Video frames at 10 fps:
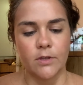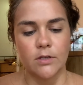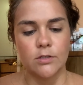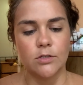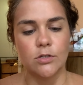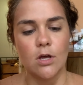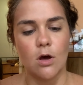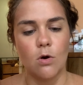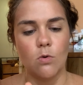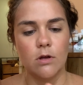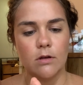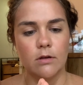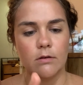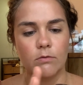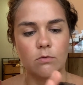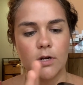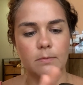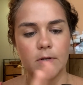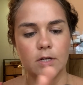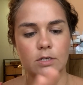So what I'm
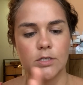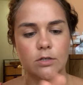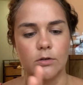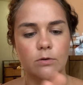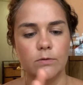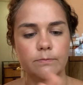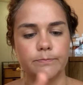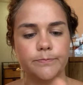gonna do,